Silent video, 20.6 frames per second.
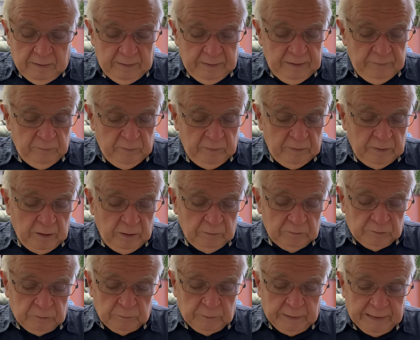Even
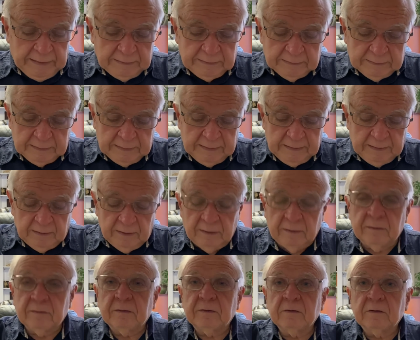those who hadn't seen
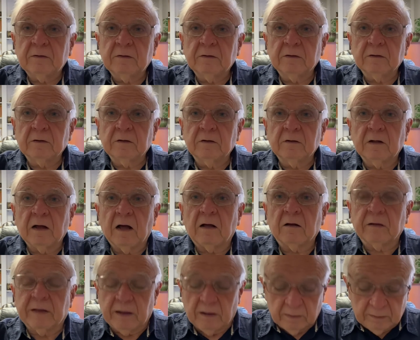the
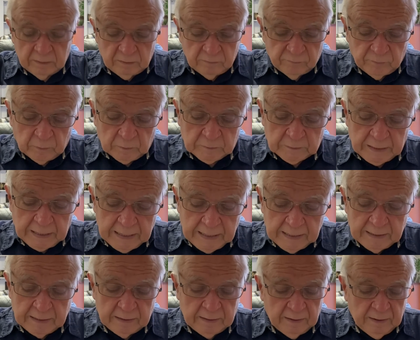Golgotha
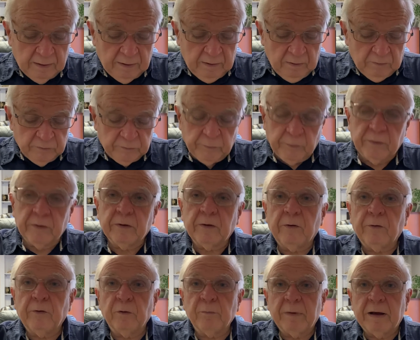firsthand certainly
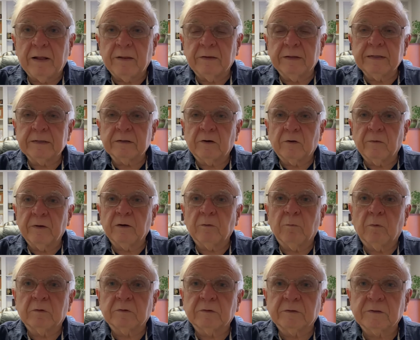heard about the
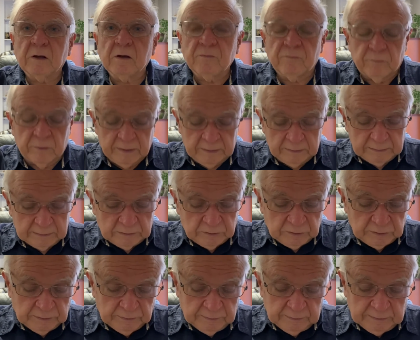incredible suffering that
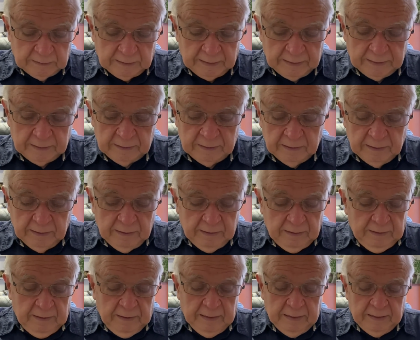Jesus had
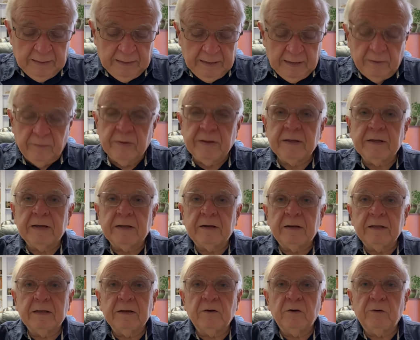and how he had
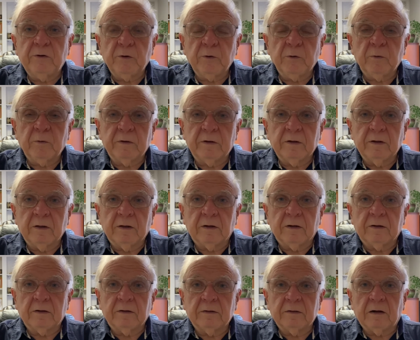endured
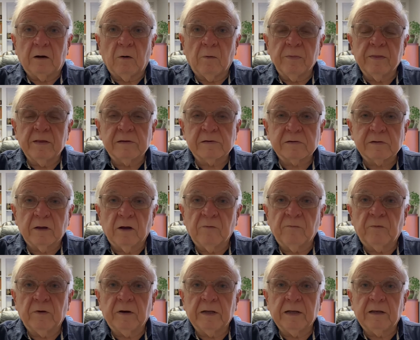all this
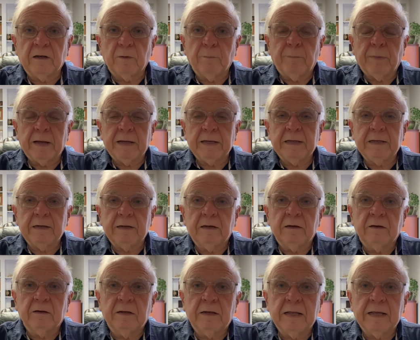suffering and the pain
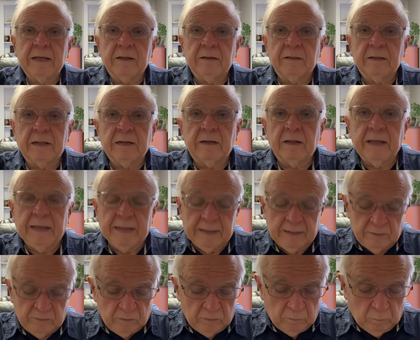and the death at the
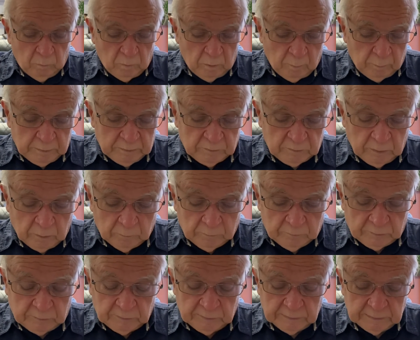hands of the Roman
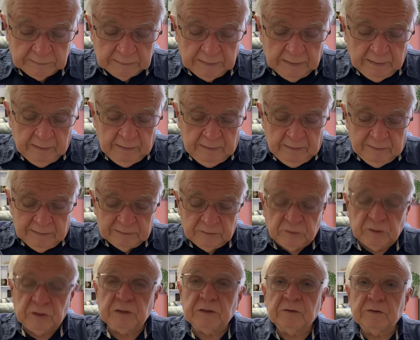soldiers. As
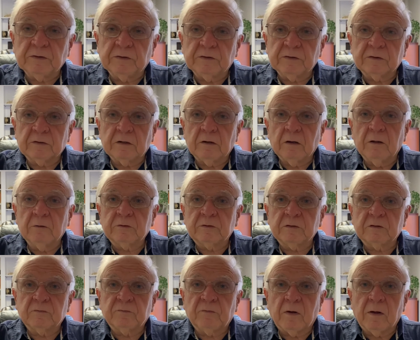Jesus'
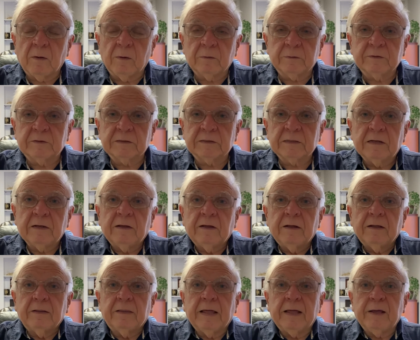closest followers,
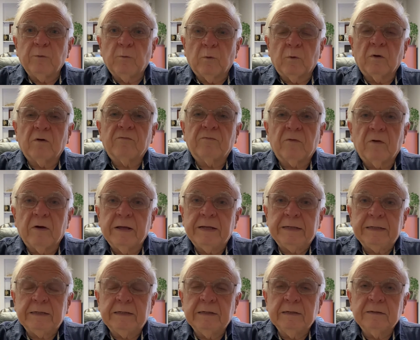they were
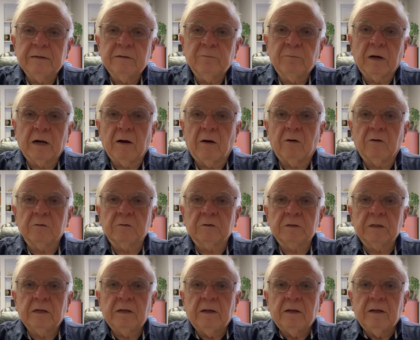afraid
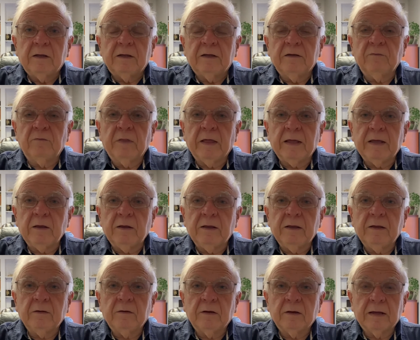because if
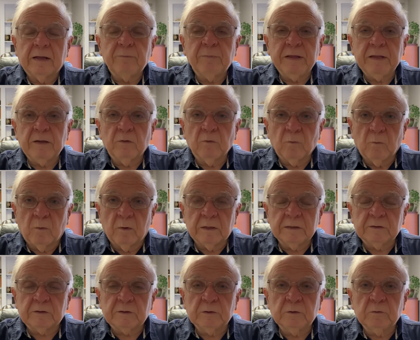they had been the
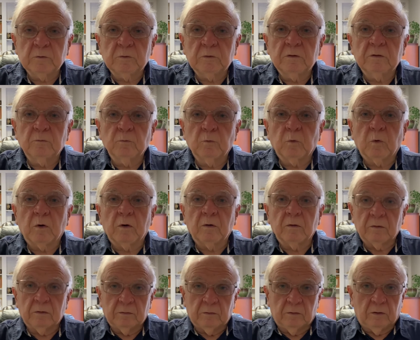ones who
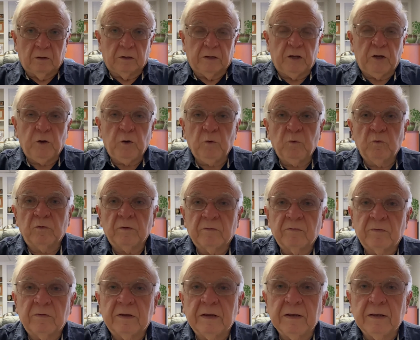were accused of
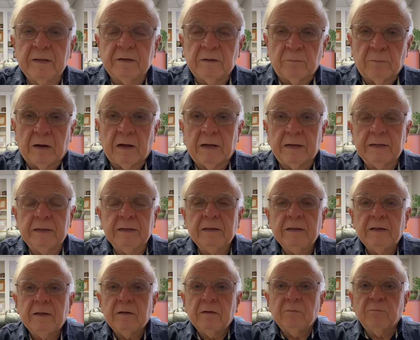stealing the body,
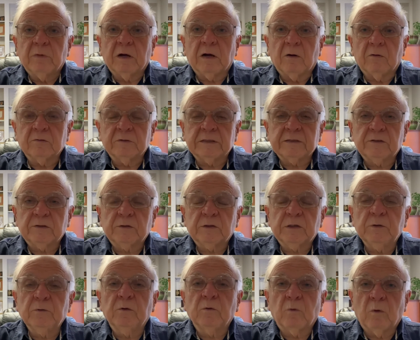because that's
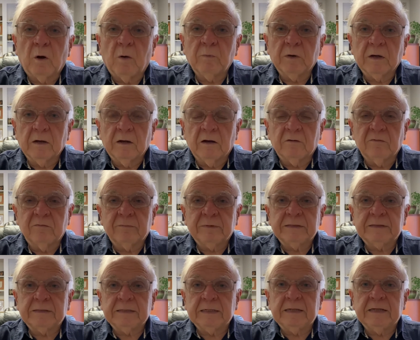who the Roman
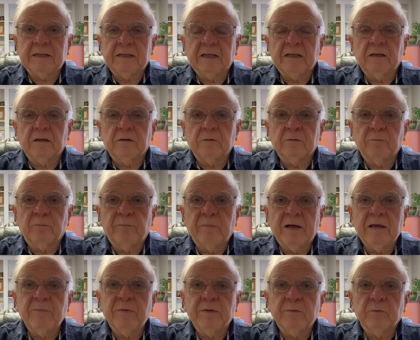government said that
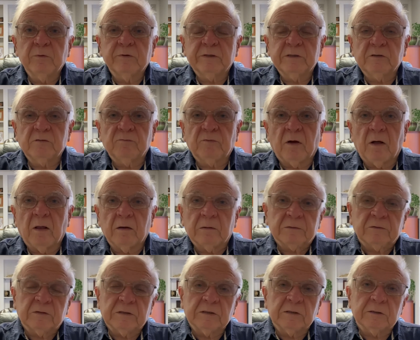maybe it was his
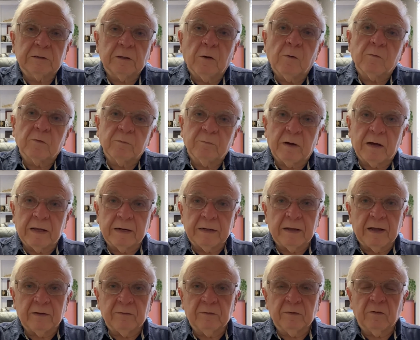followers that stole the body
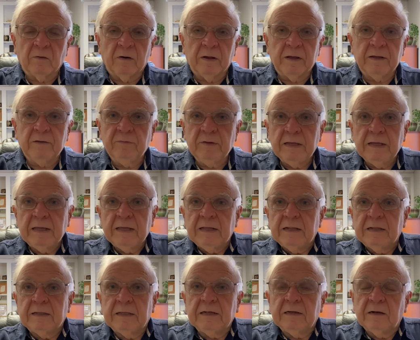out of the grave,
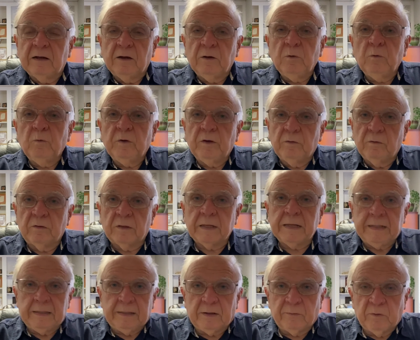then who do you
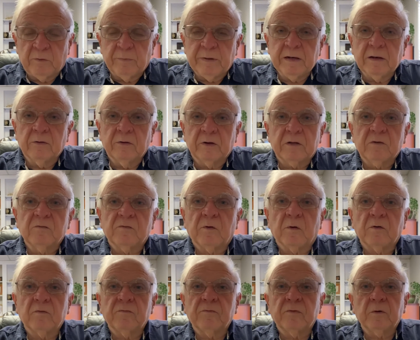think they would be looking
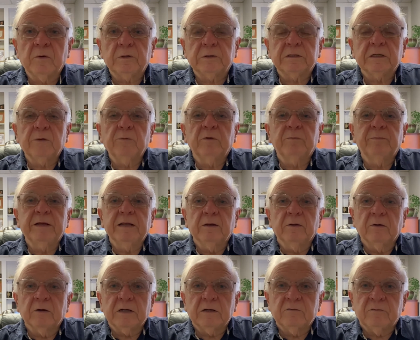for first? They would be
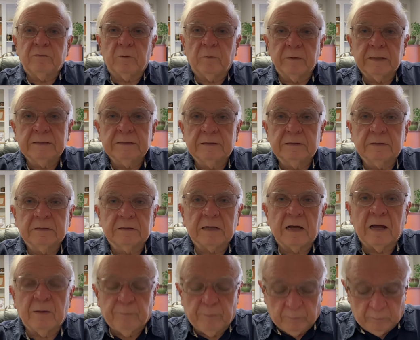looking for these
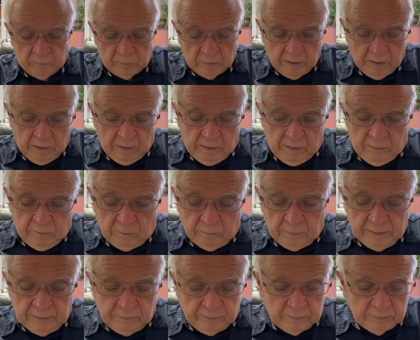disciples. So
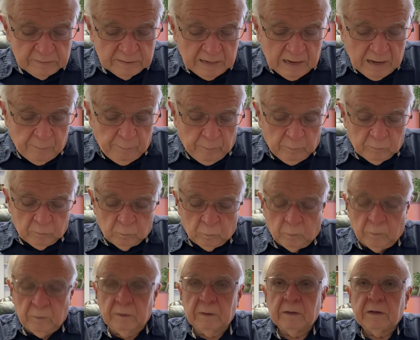these disciples
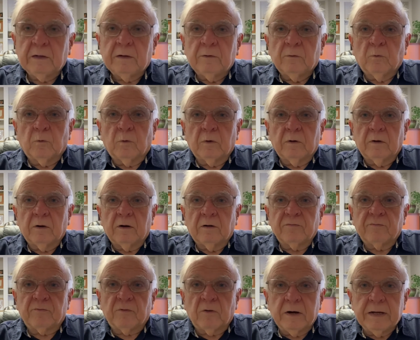were
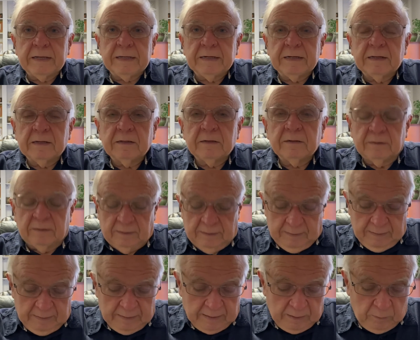afraid,
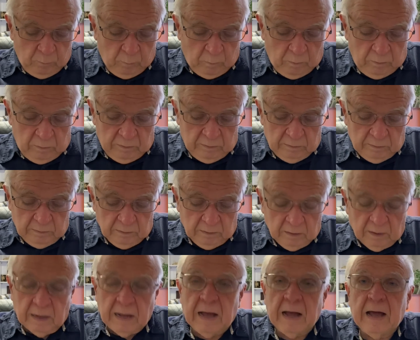and they were
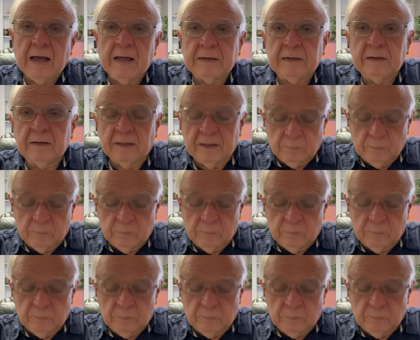hiding.